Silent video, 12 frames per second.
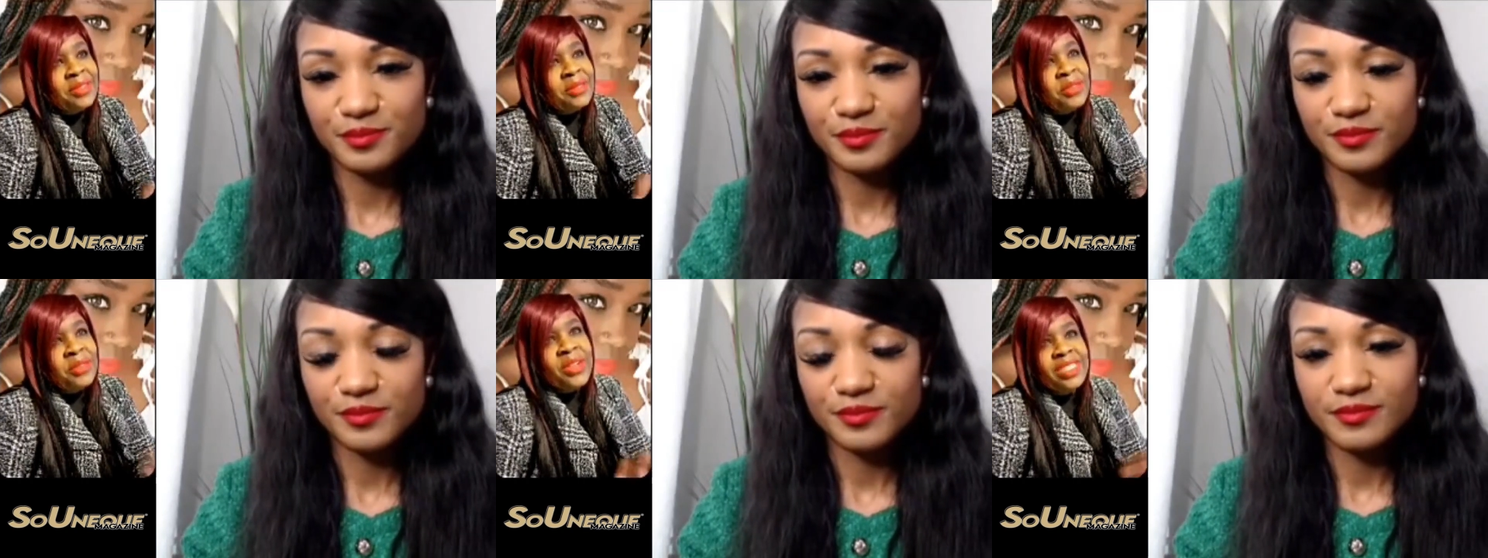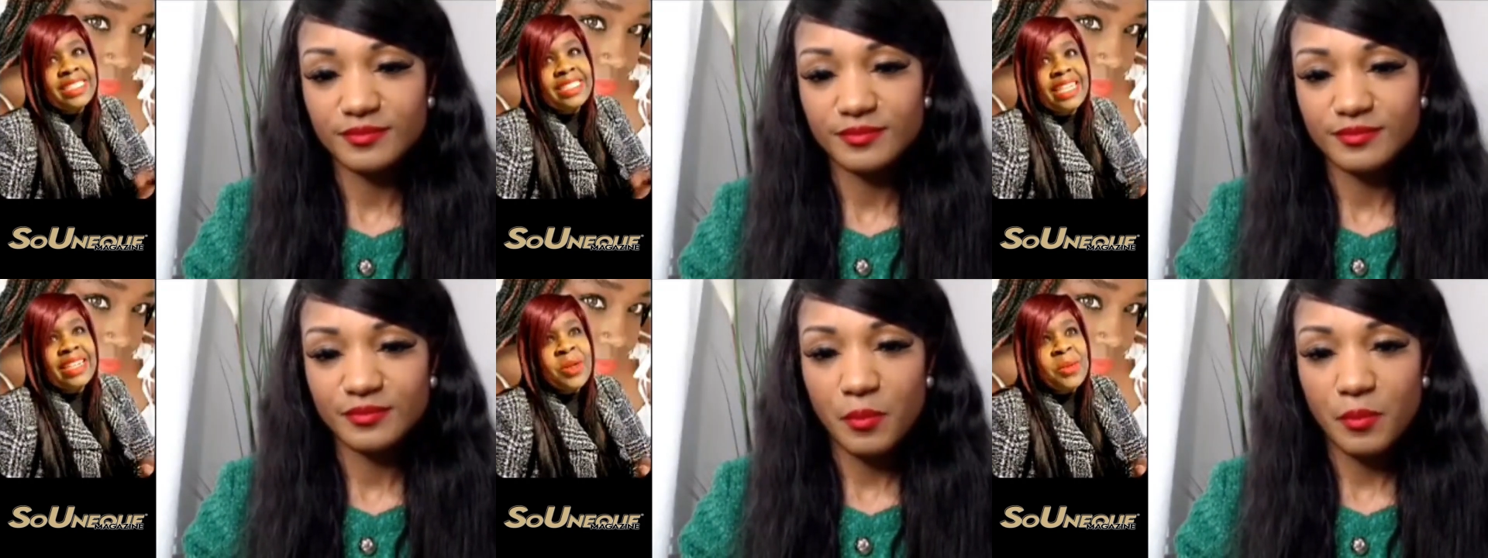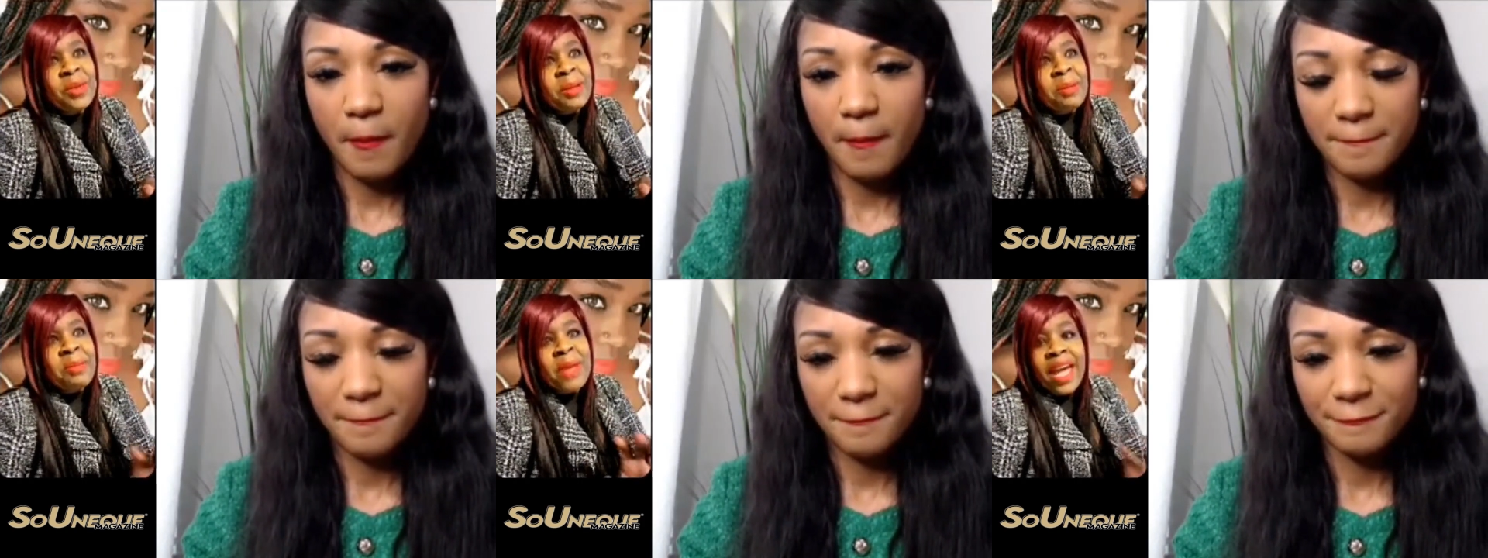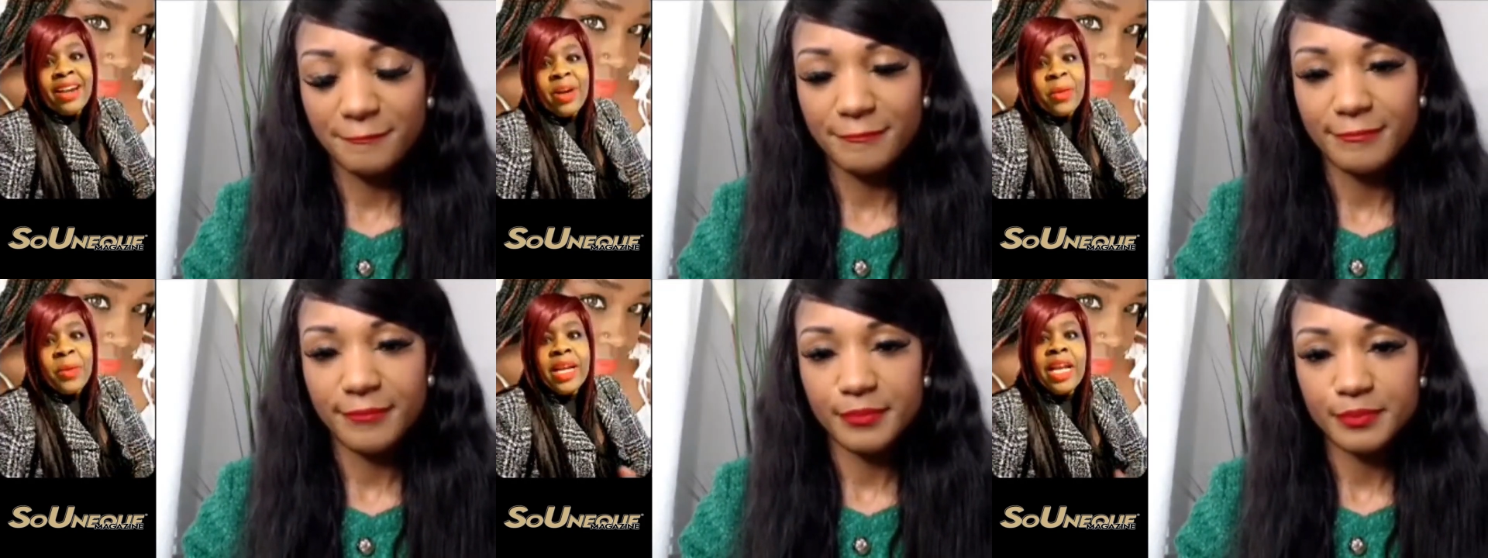Speaker 1: feel just a little bit
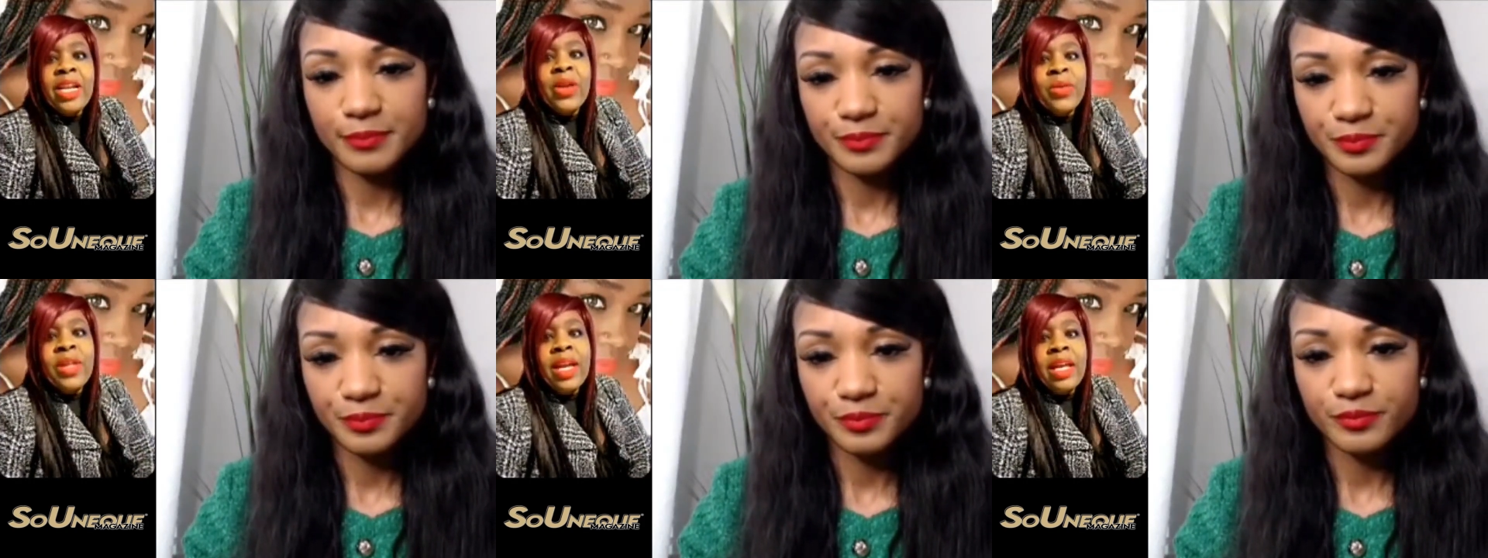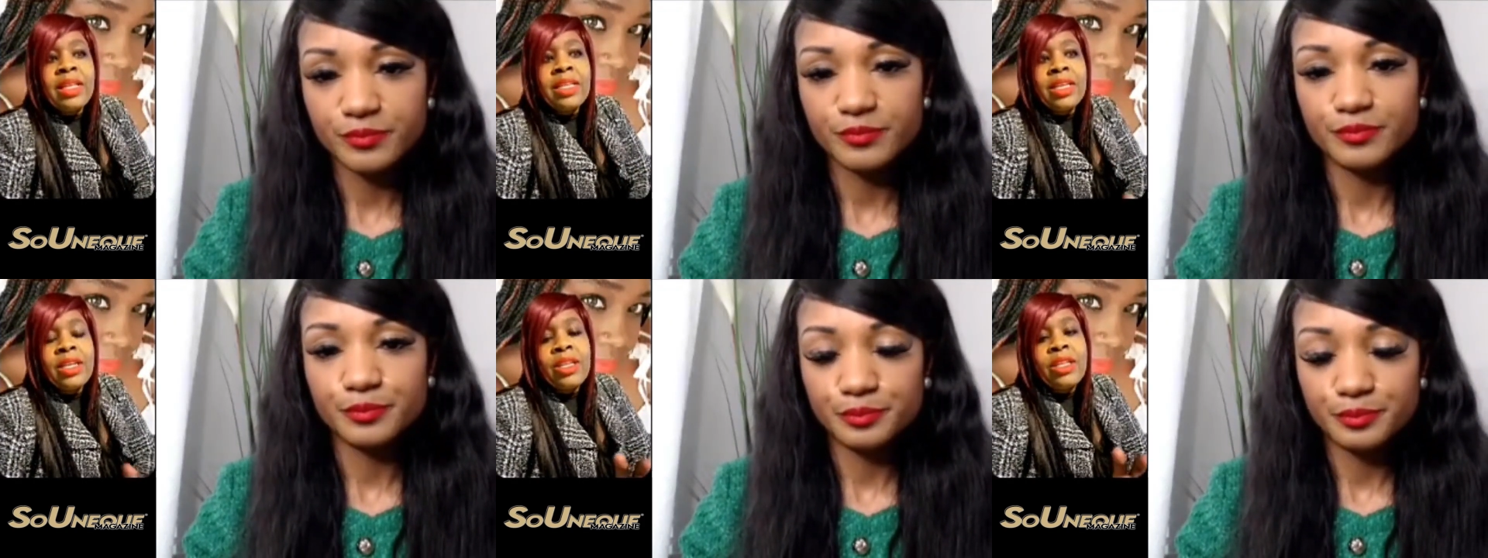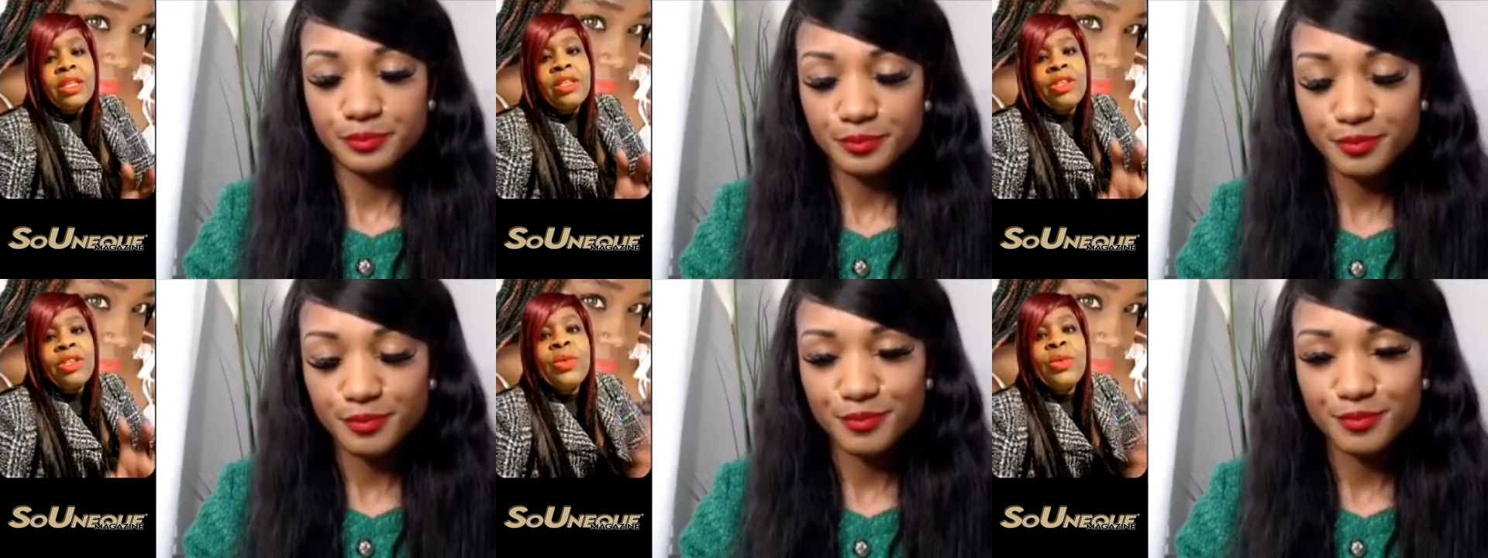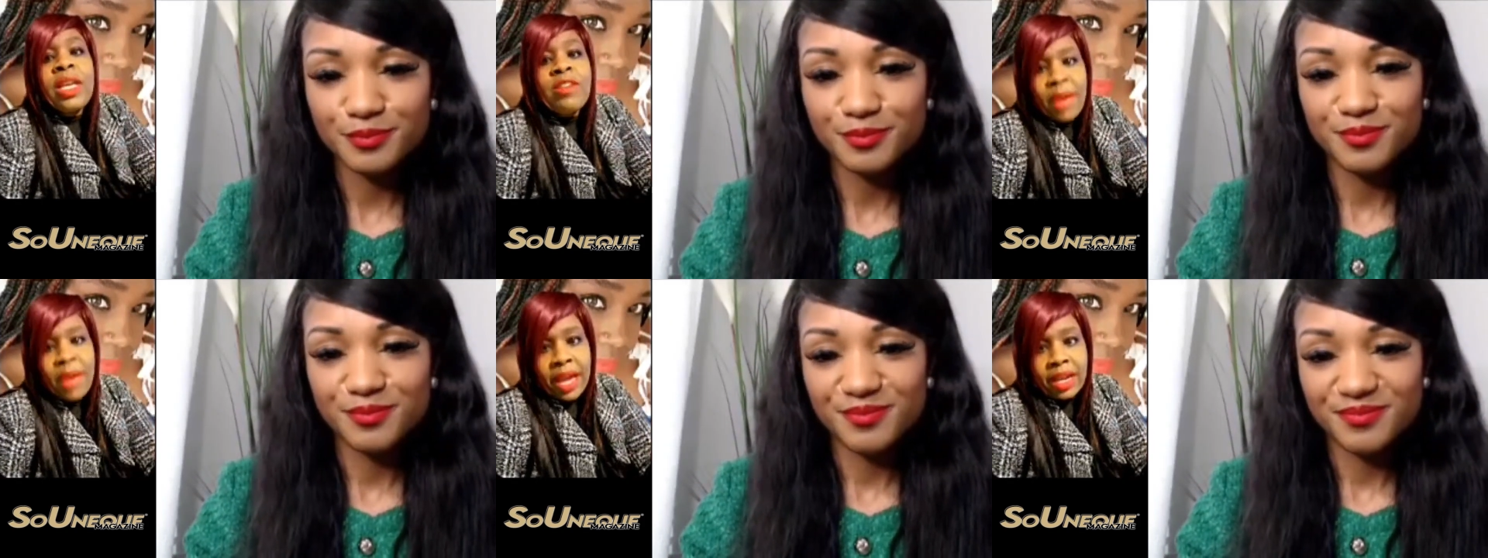better when I know that you
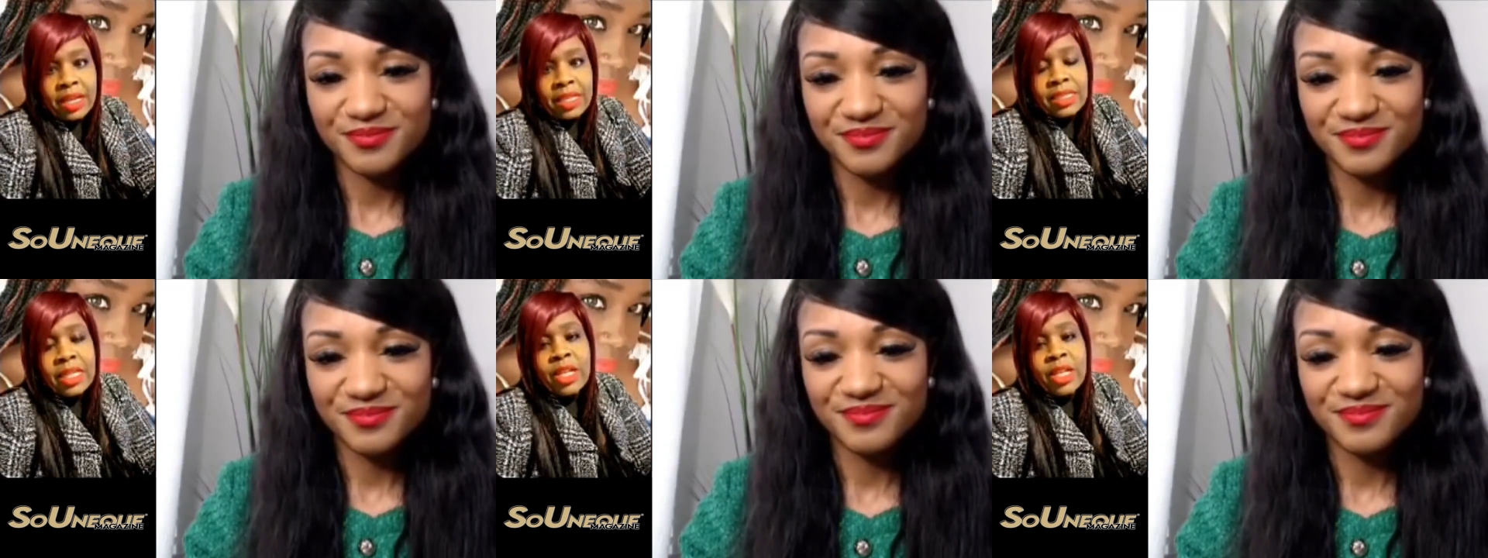give back to